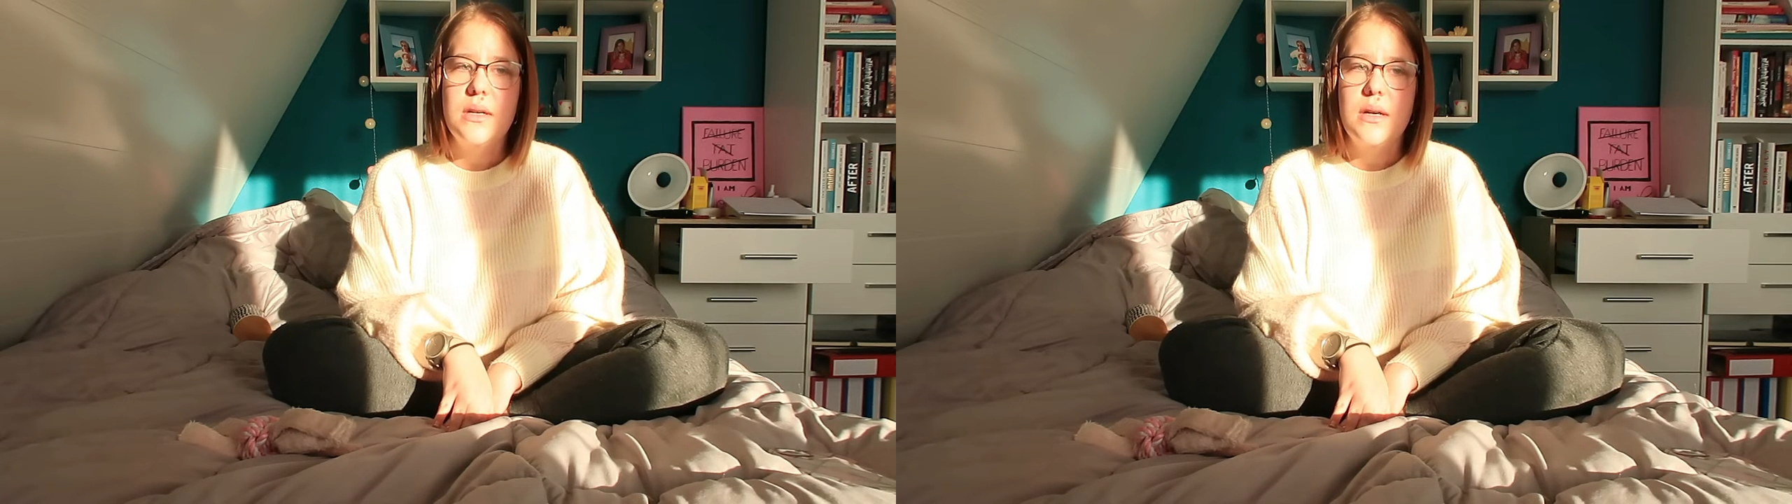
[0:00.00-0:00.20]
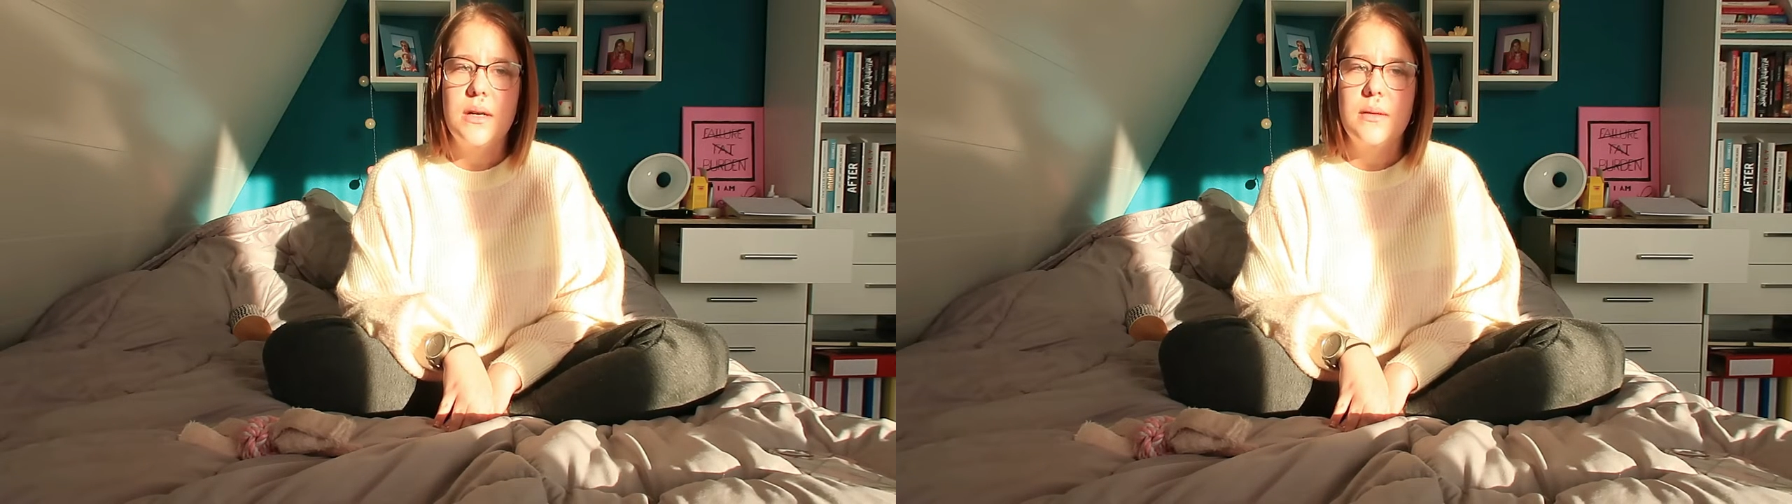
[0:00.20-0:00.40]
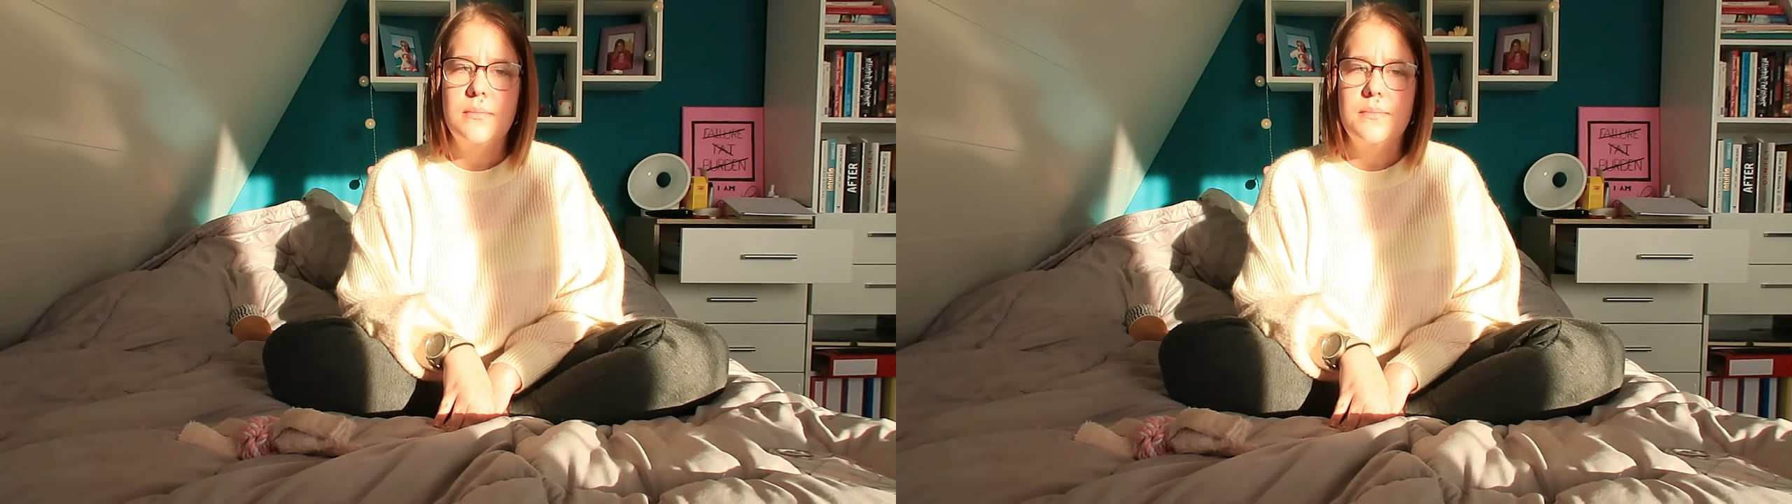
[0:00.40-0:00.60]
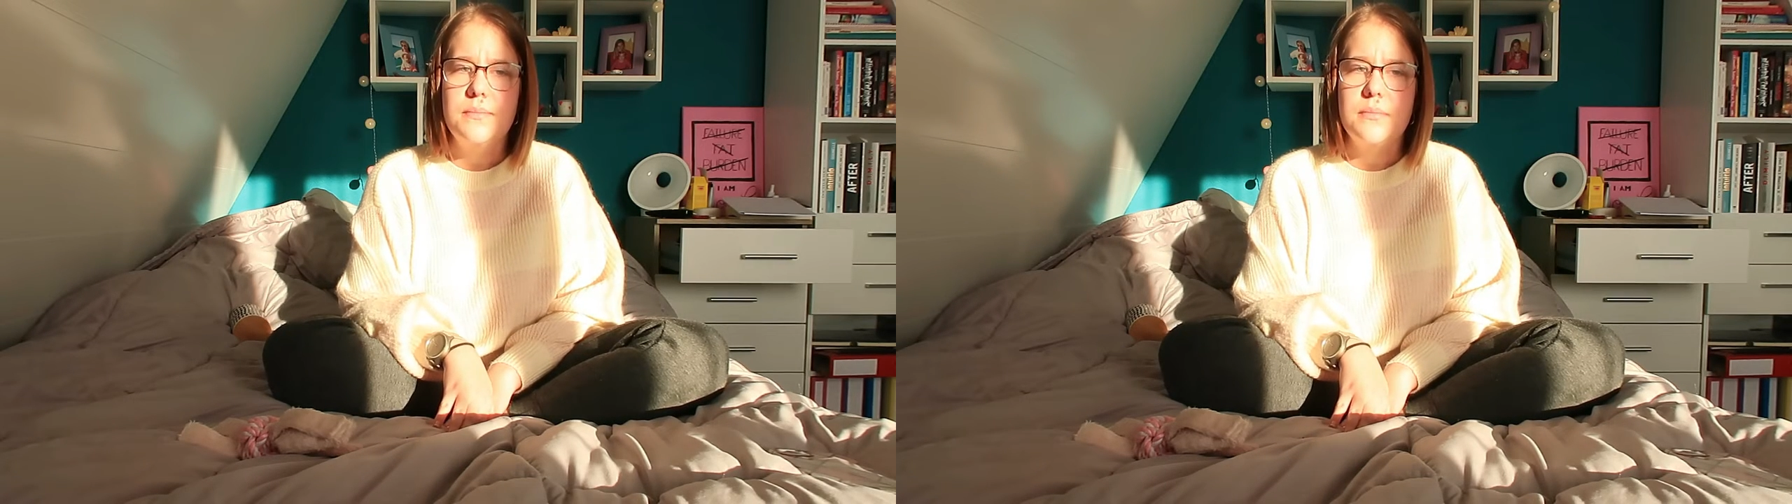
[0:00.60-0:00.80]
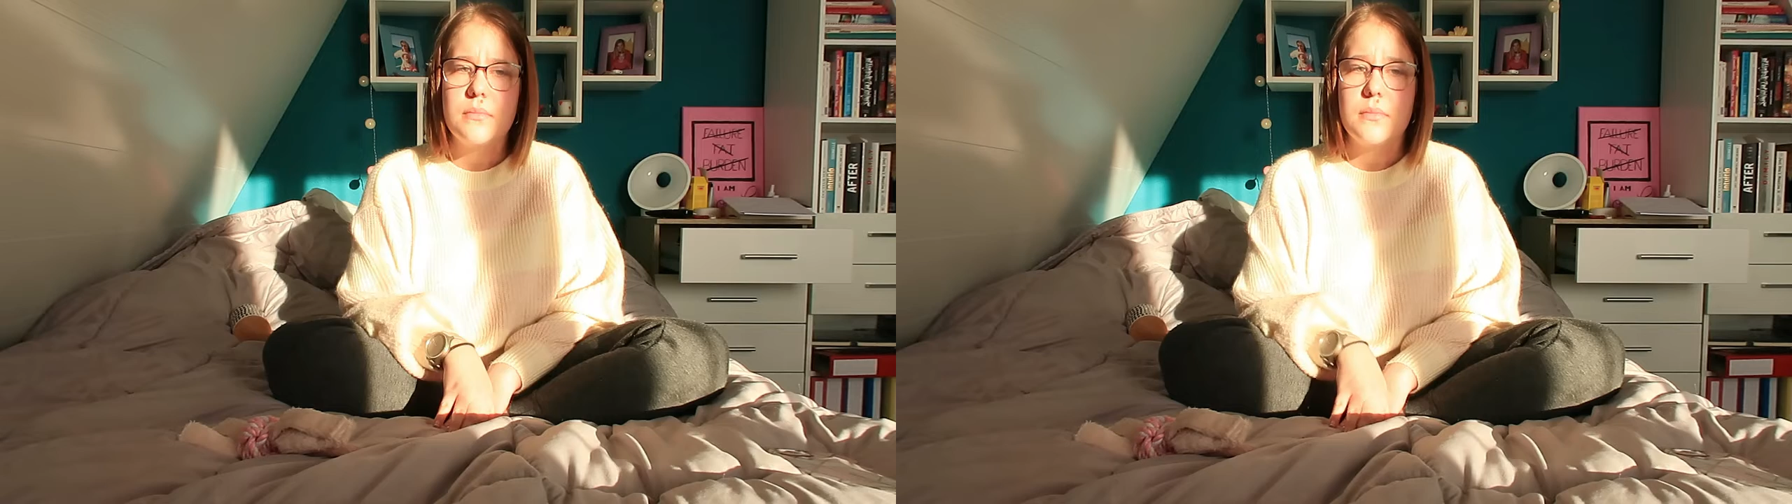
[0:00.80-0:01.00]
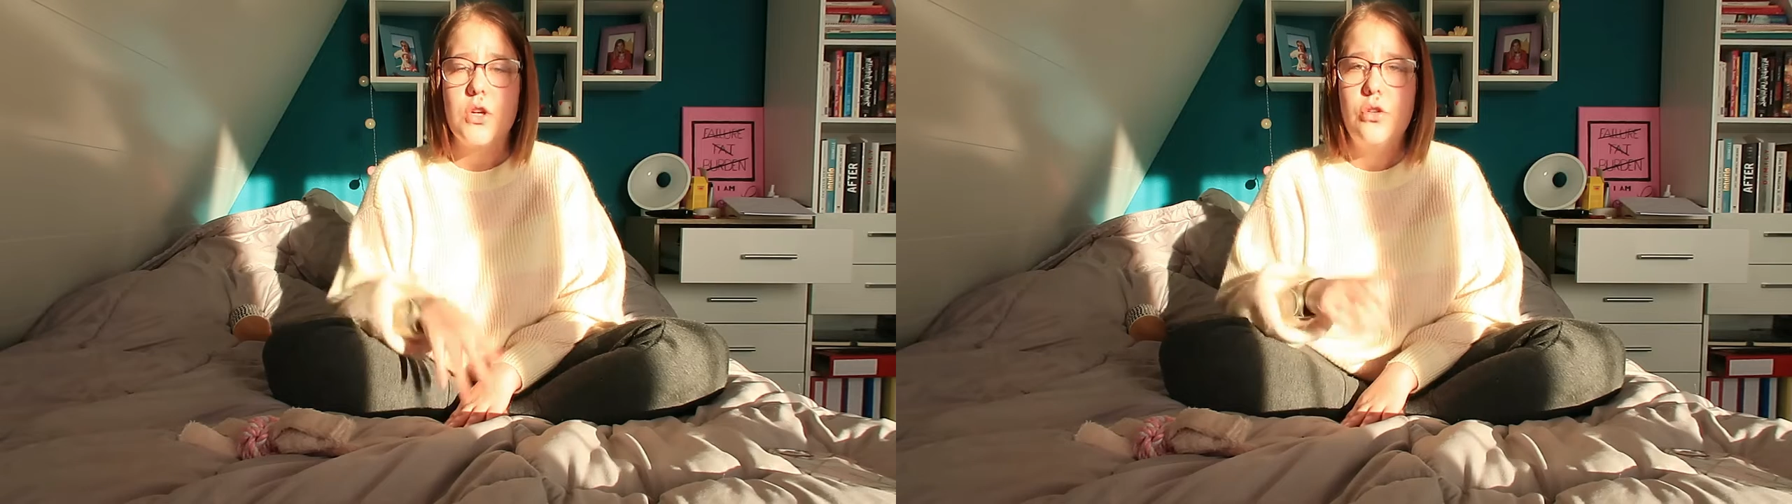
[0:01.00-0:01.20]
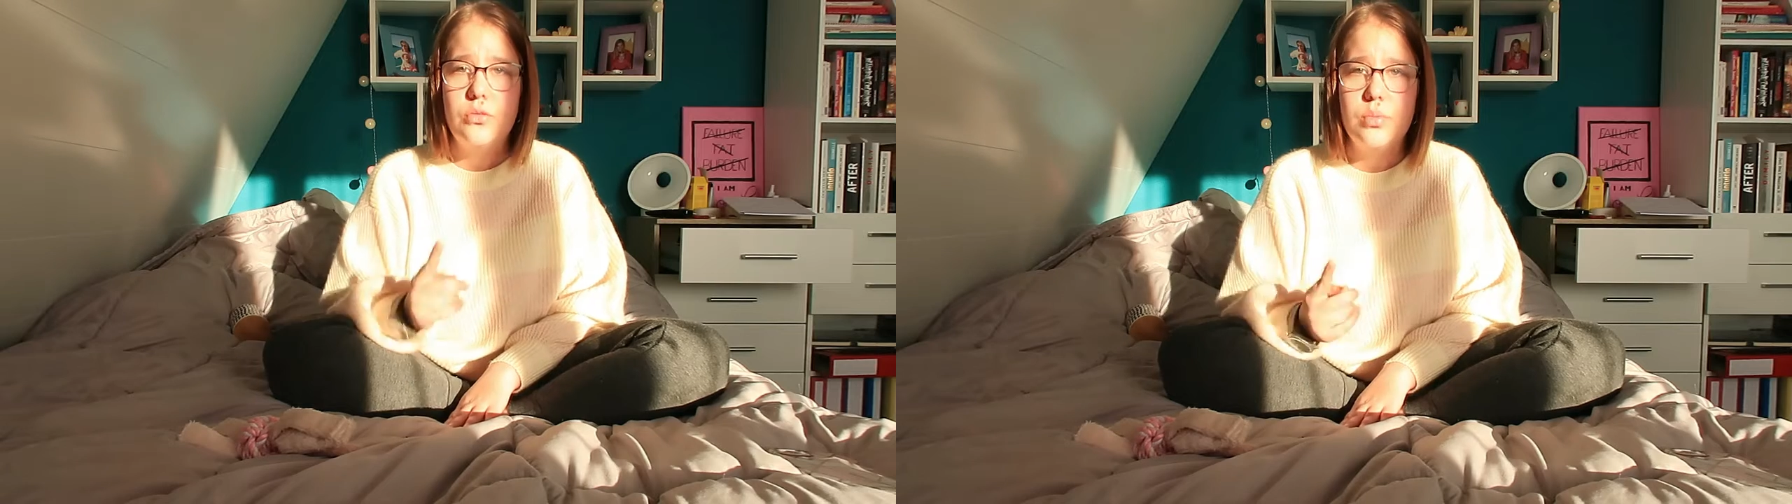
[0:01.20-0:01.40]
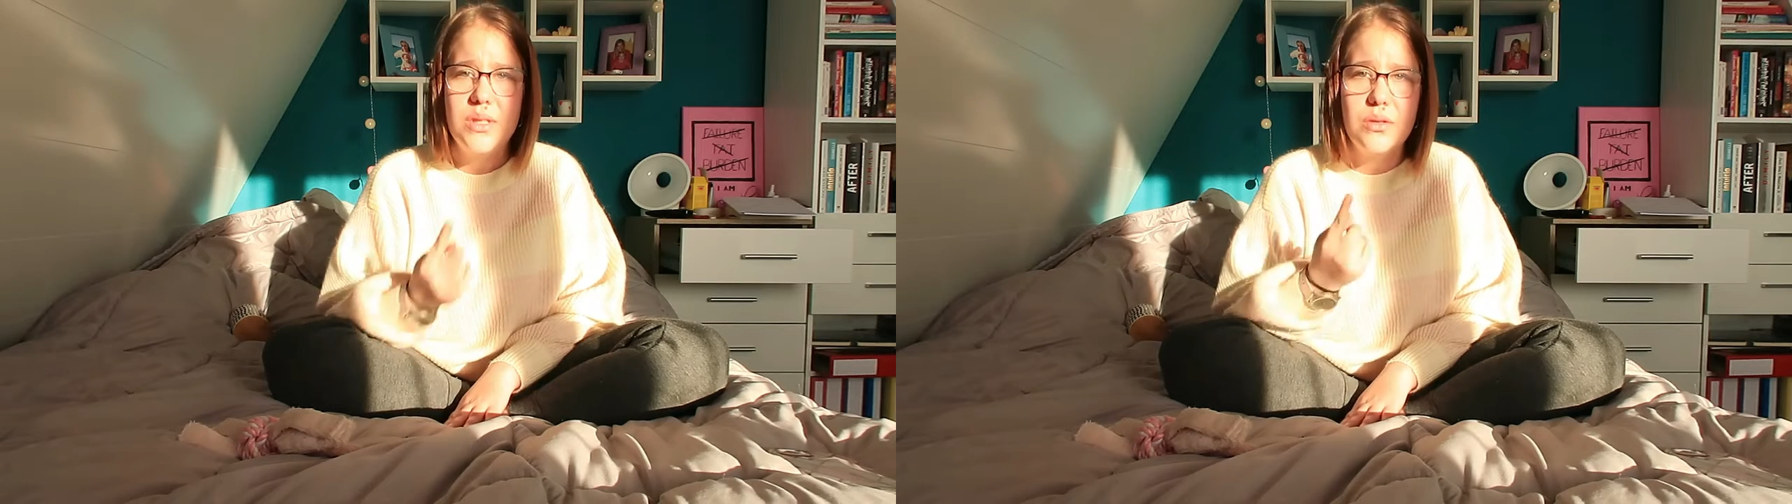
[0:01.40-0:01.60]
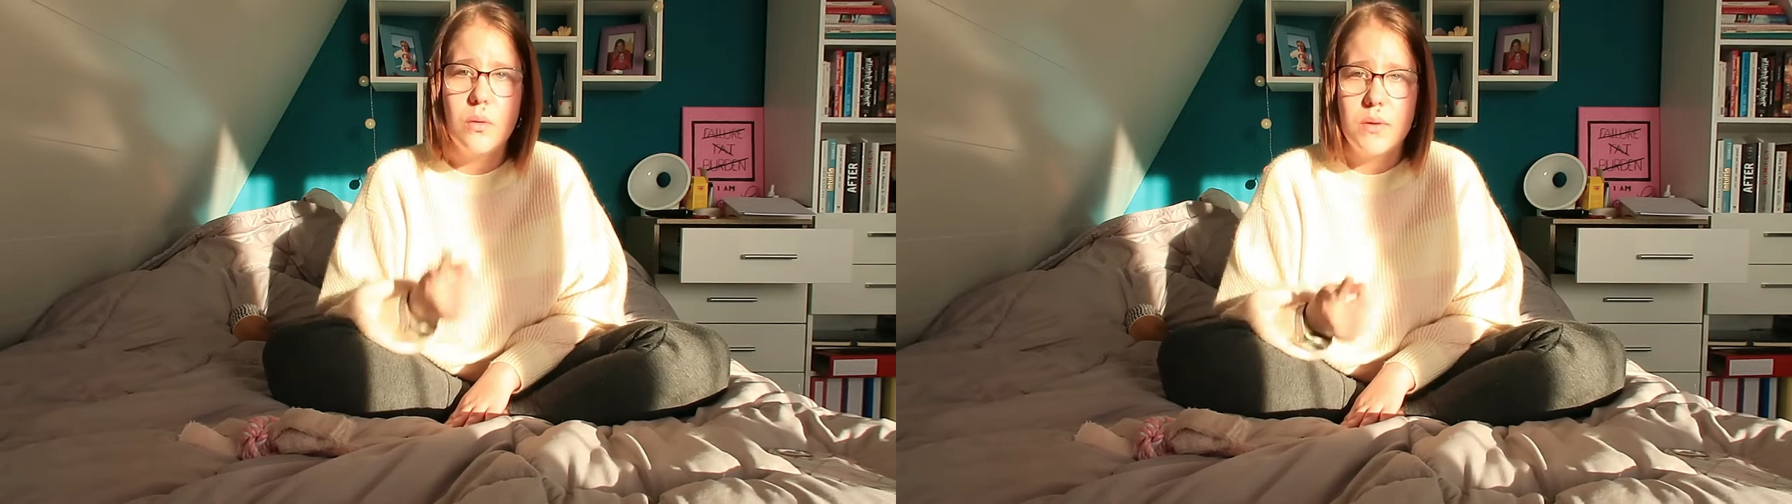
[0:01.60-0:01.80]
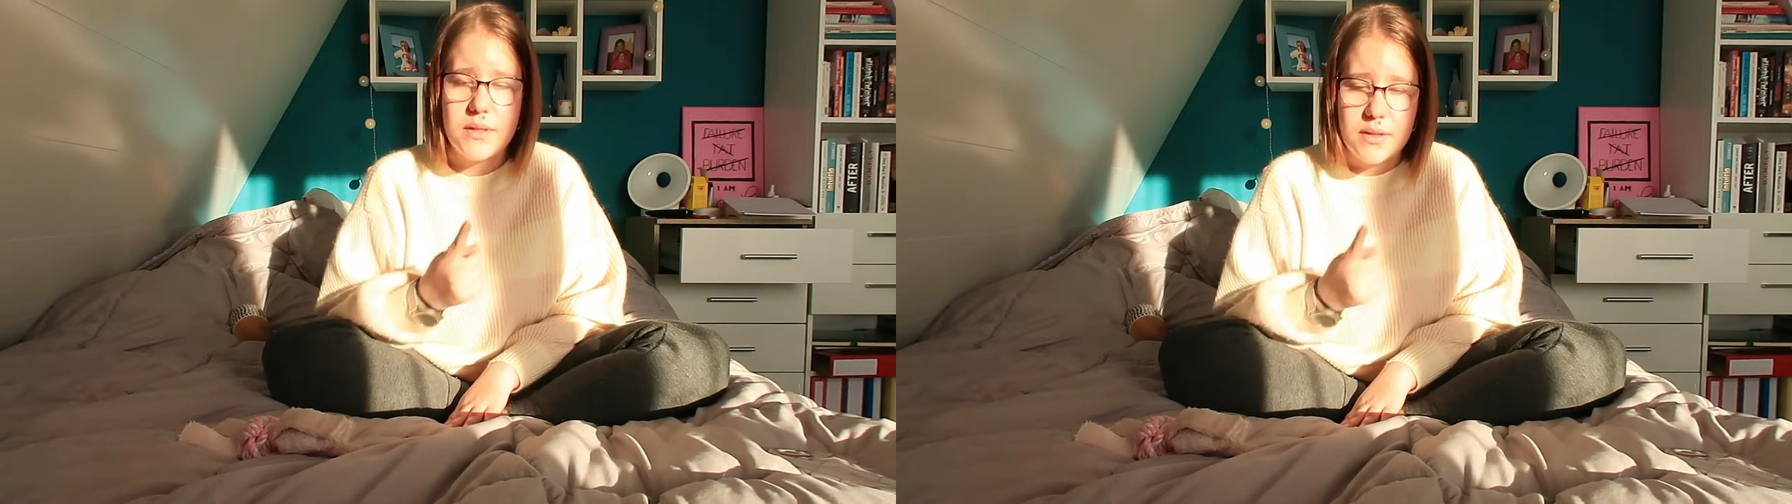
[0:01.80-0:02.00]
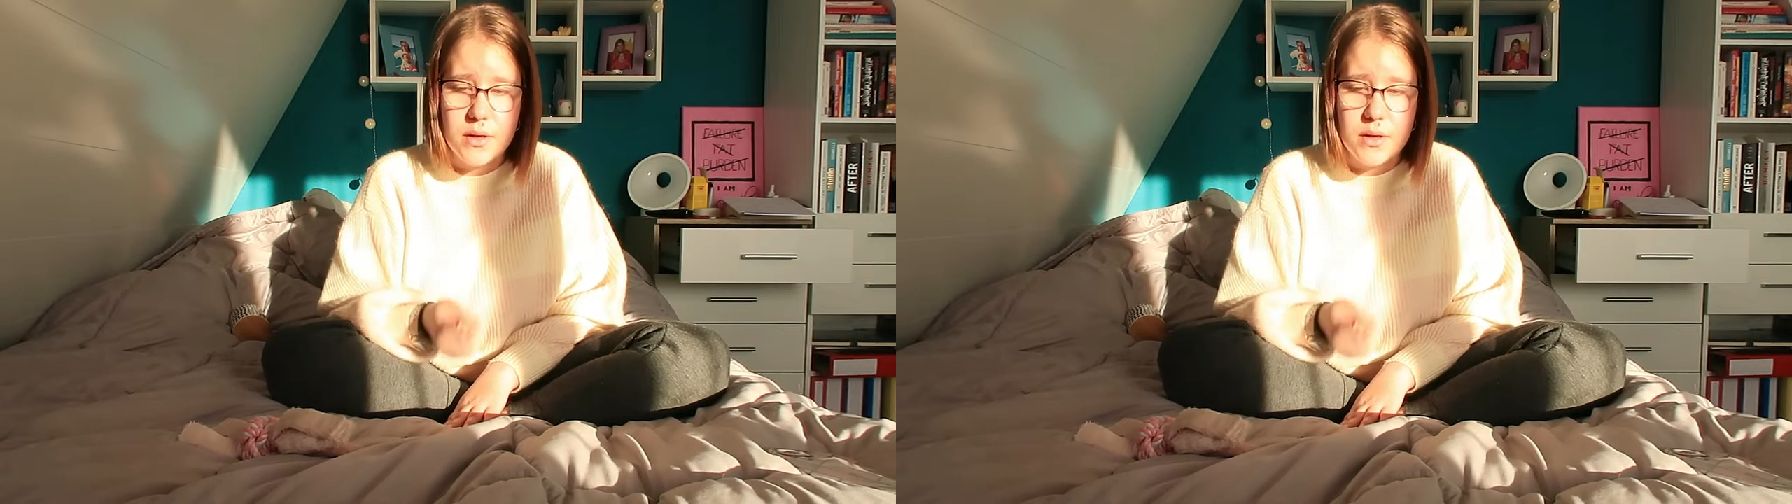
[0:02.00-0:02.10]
um, her recall is